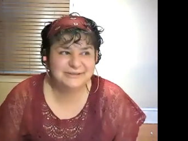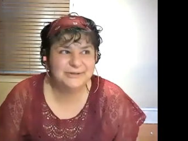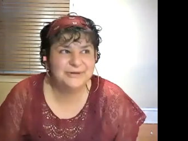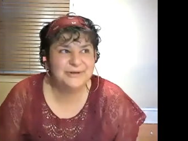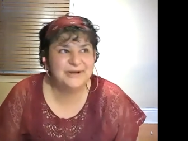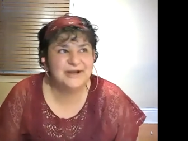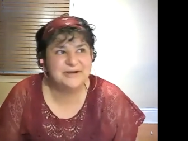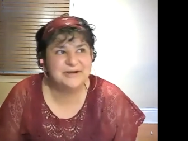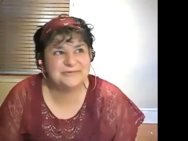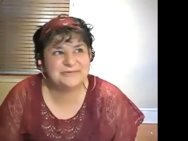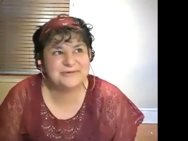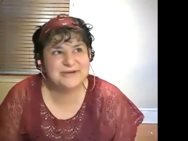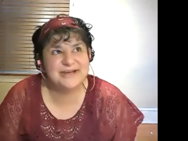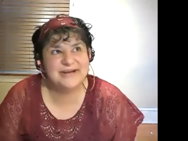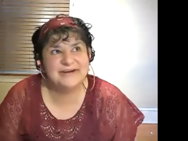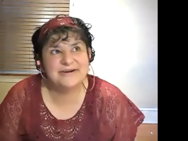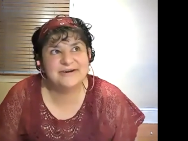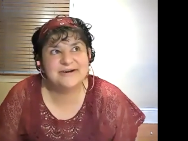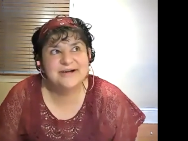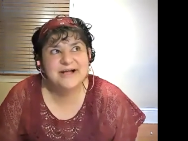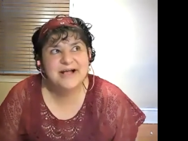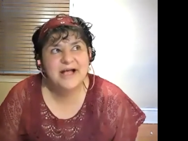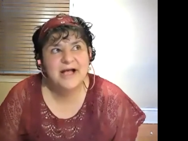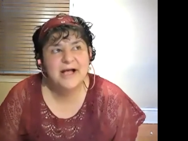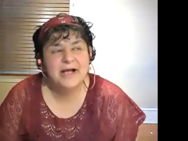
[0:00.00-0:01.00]

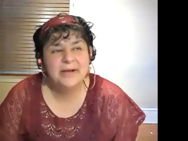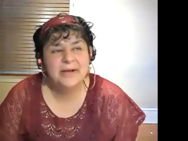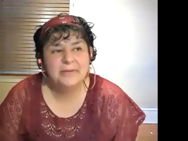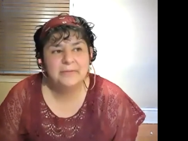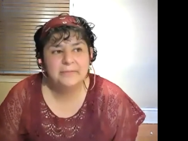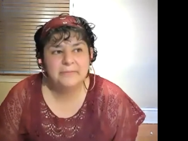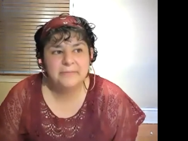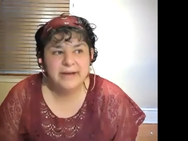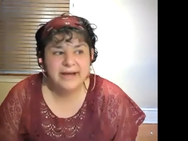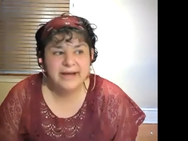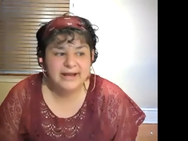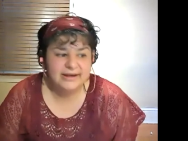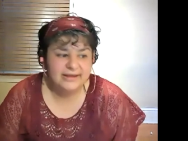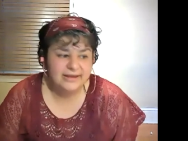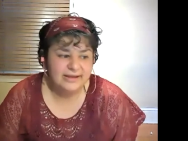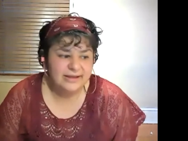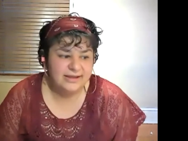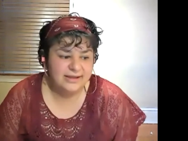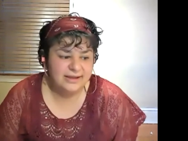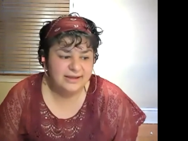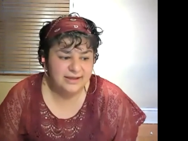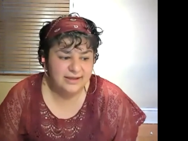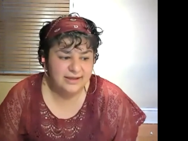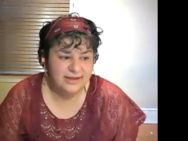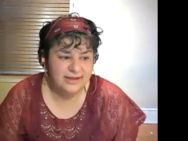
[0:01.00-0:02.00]
career. But
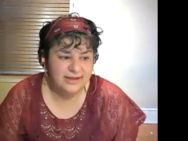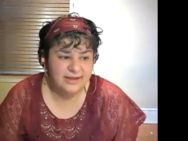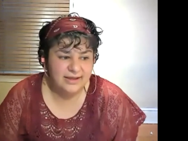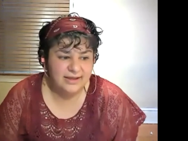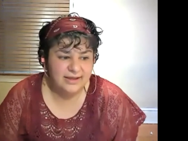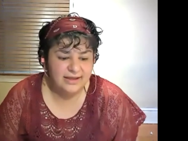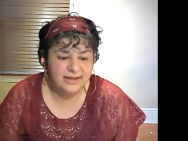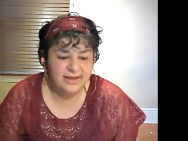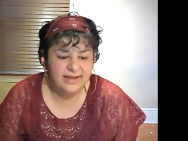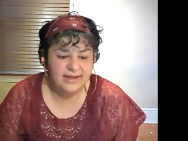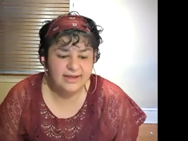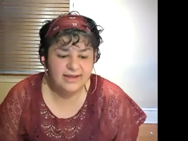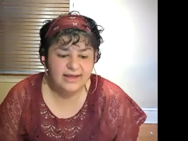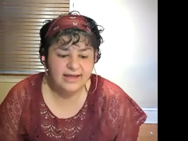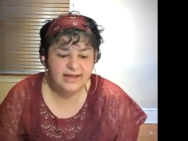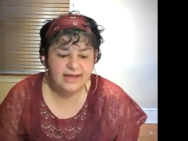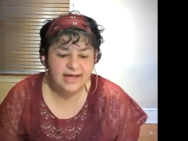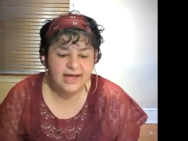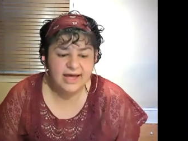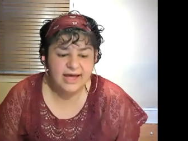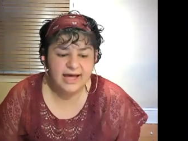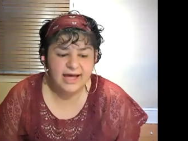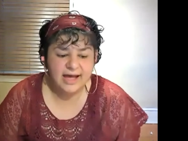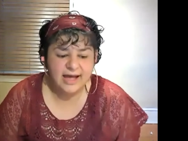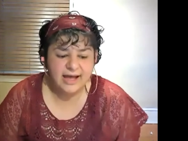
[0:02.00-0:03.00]

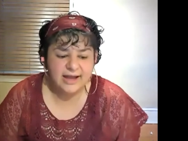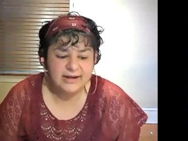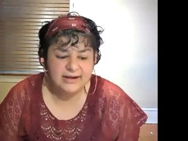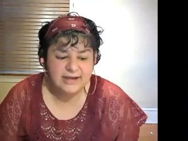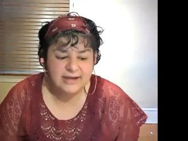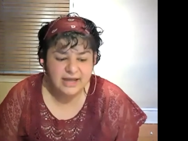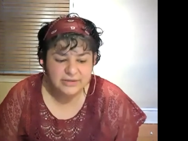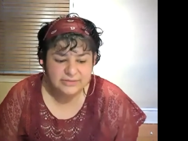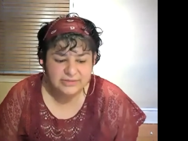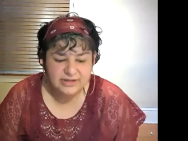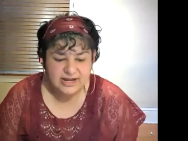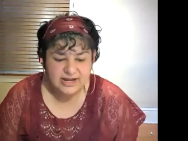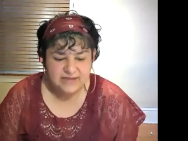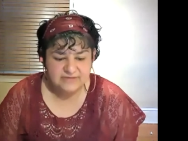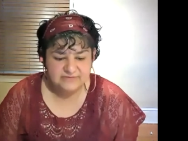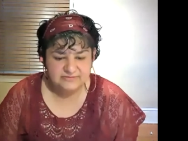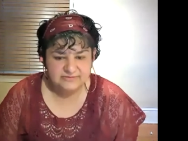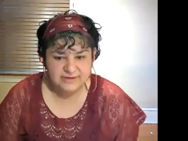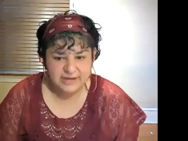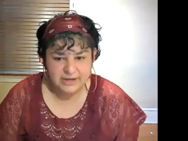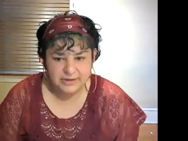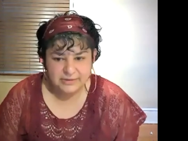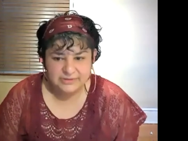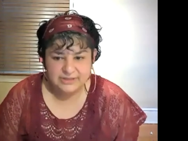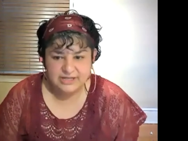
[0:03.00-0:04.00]
now that I
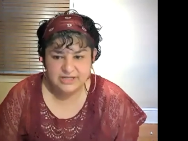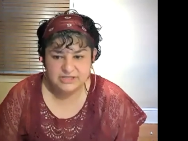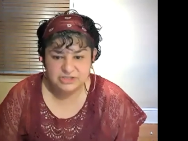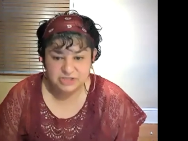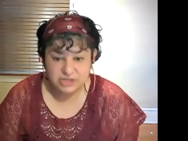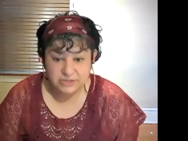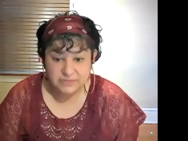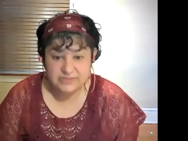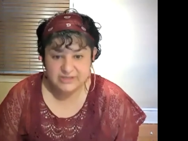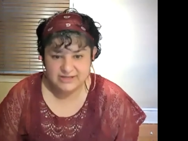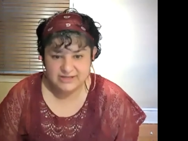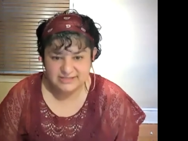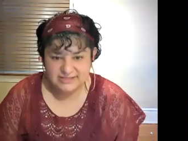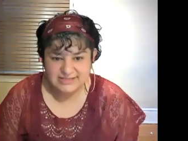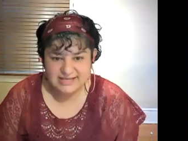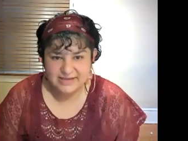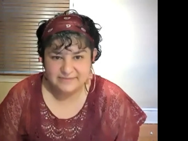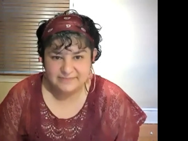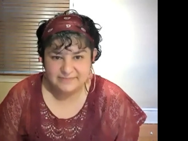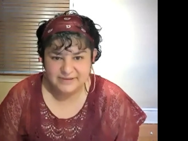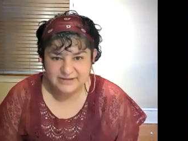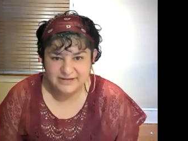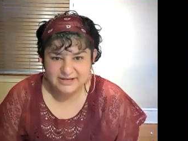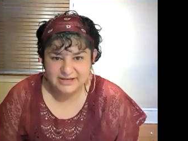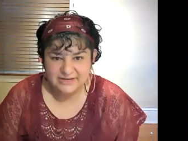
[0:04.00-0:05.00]
found that something is
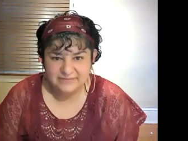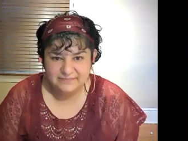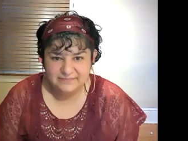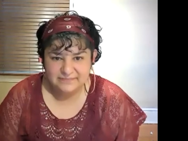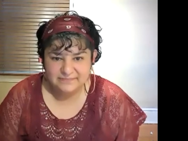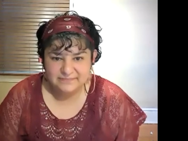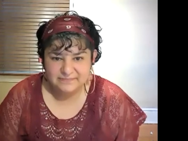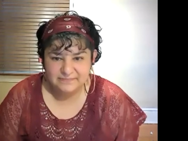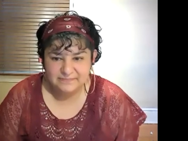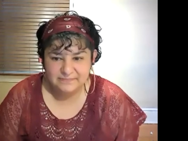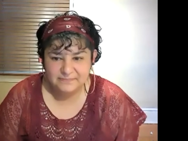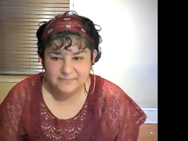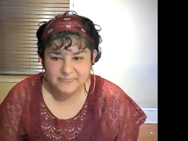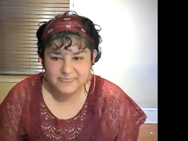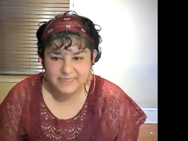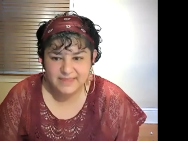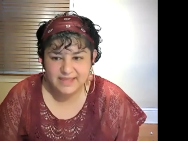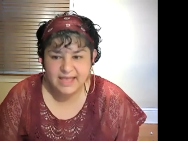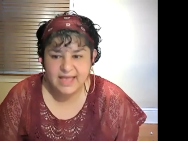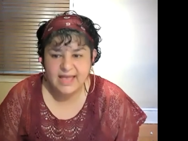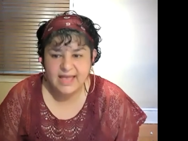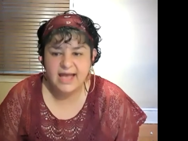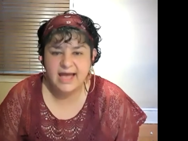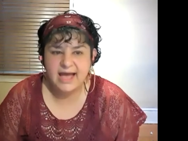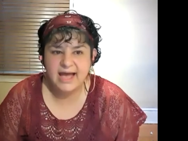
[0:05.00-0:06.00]
happening,
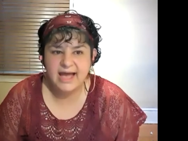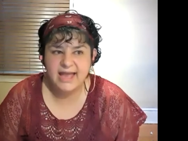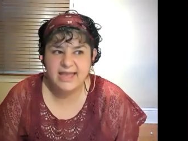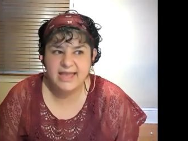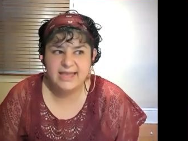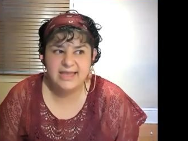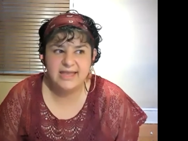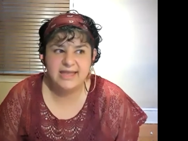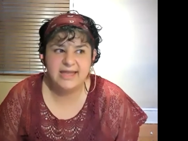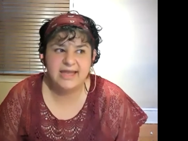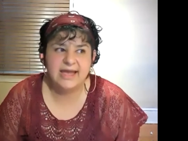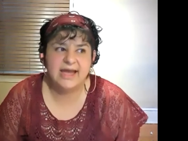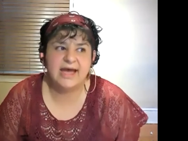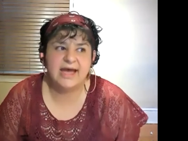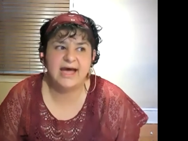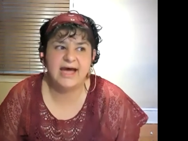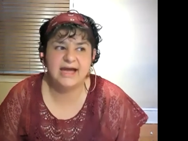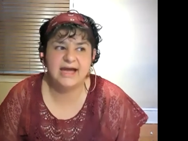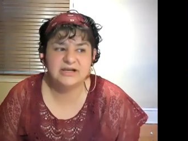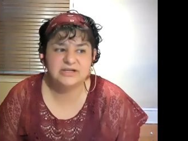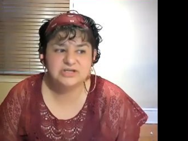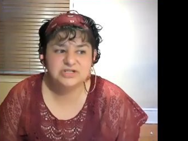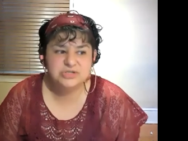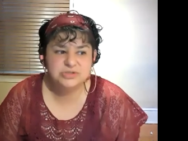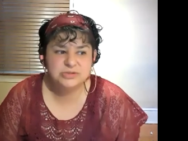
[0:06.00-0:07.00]
I
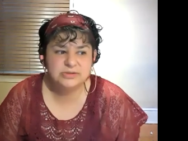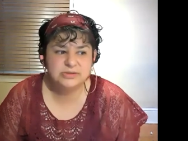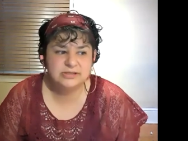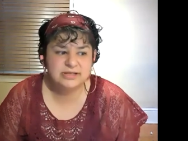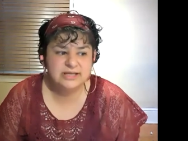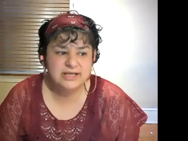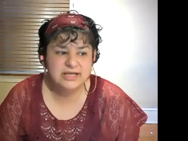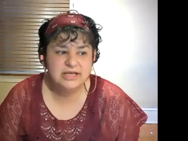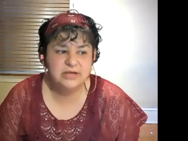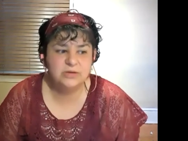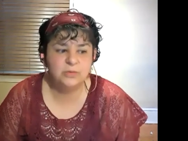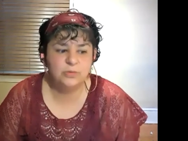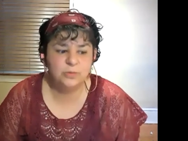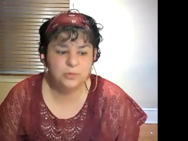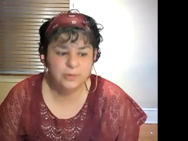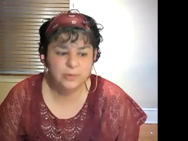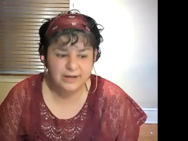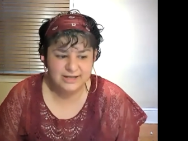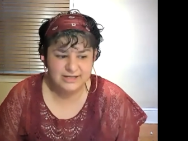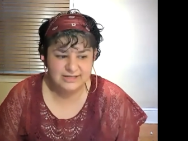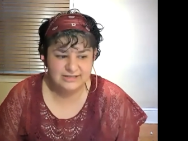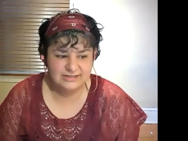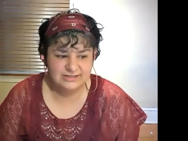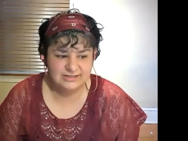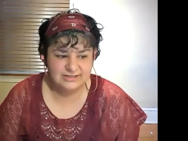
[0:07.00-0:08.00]
actually
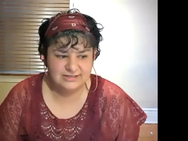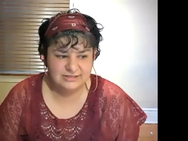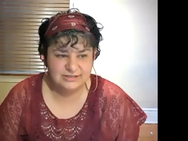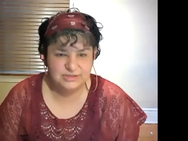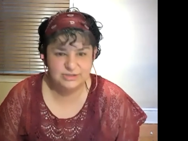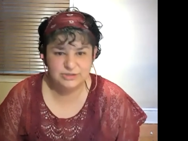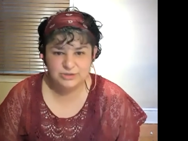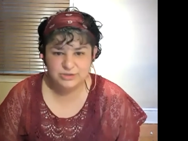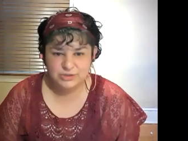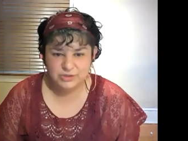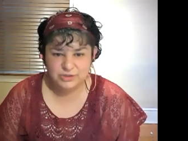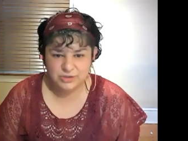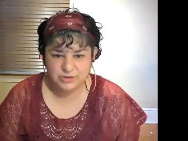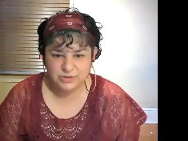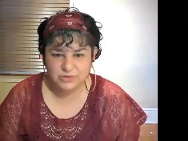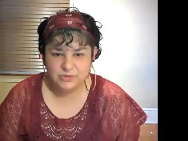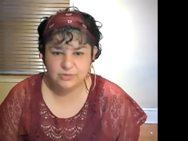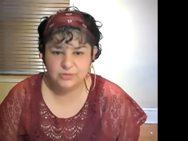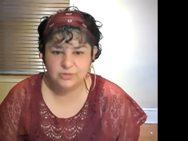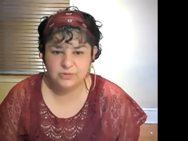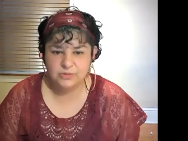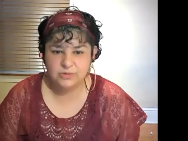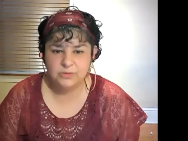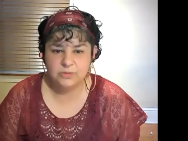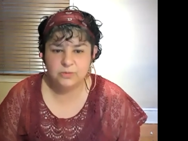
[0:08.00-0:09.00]
want to know
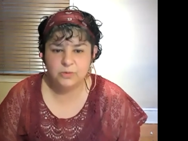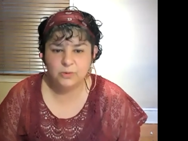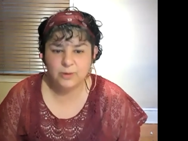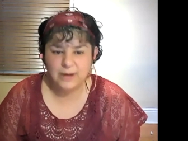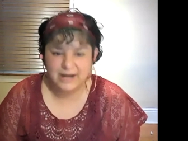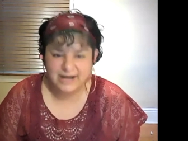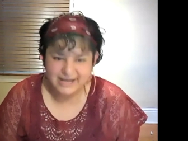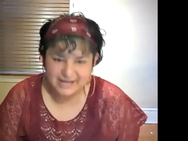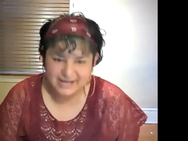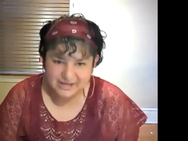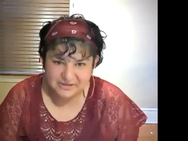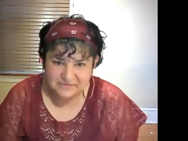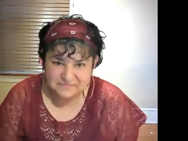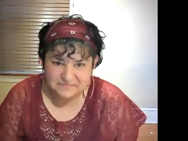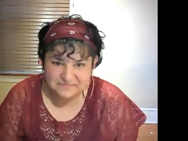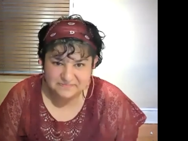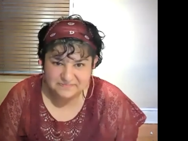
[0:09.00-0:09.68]
why.